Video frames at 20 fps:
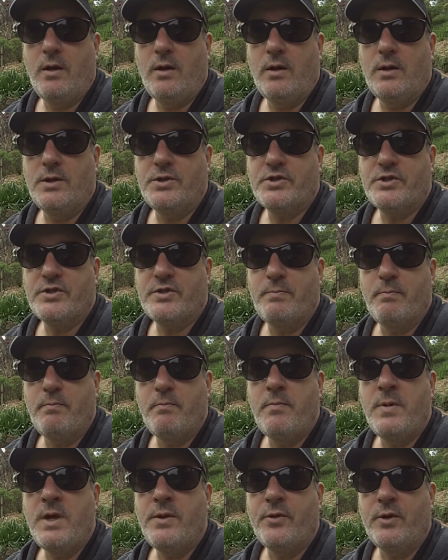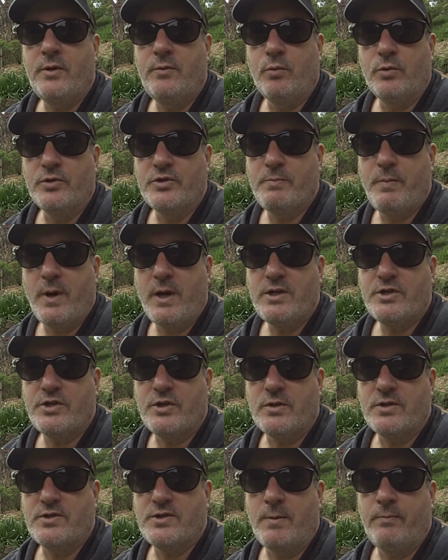his method was based
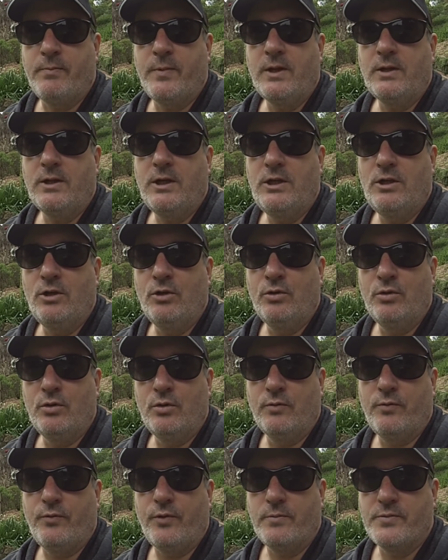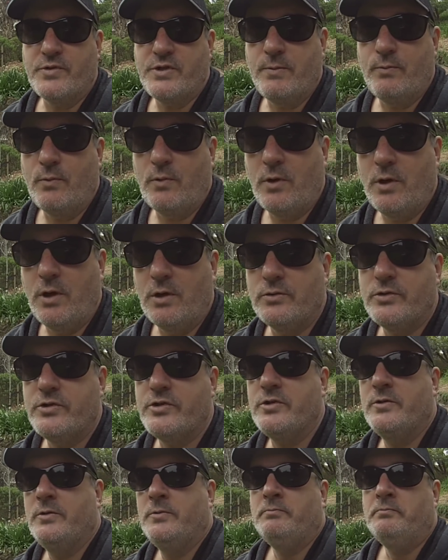on something he learned from somewhere
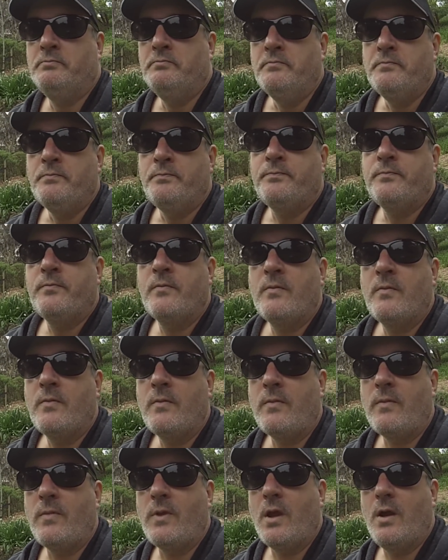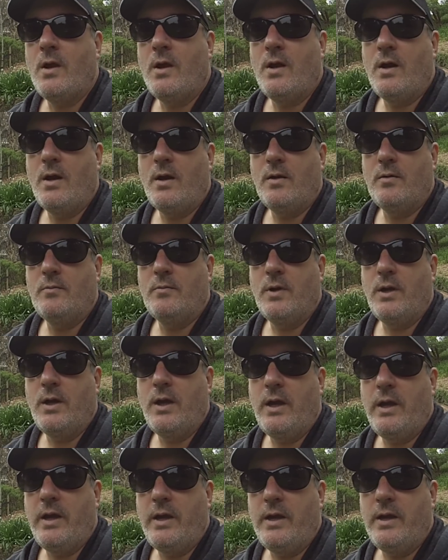else.
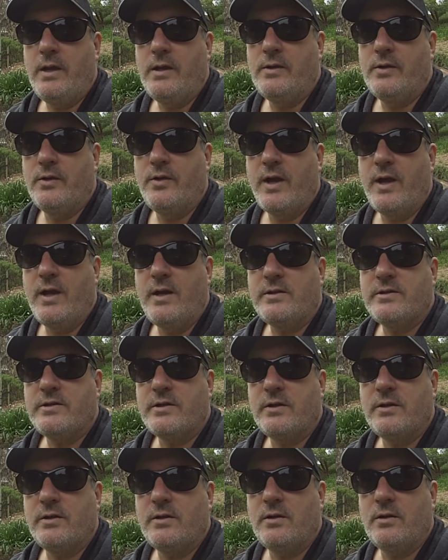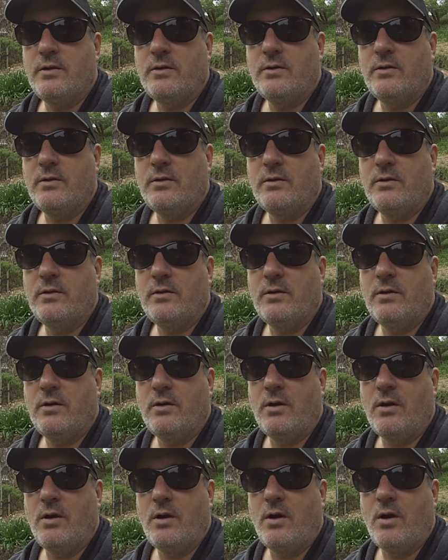And that
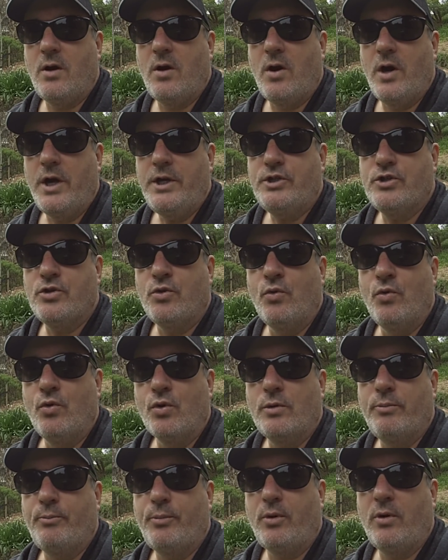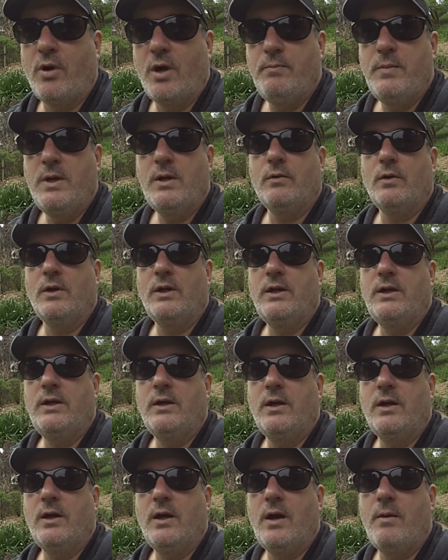I talk primarily
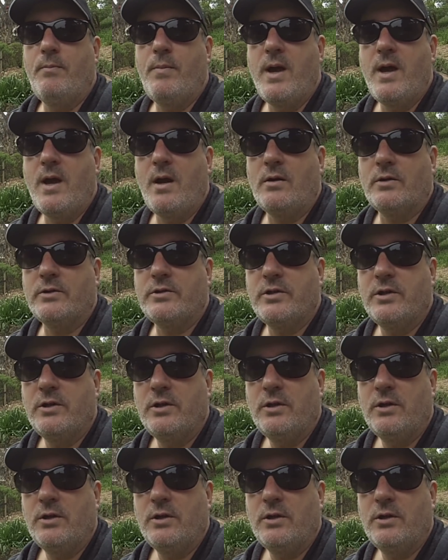about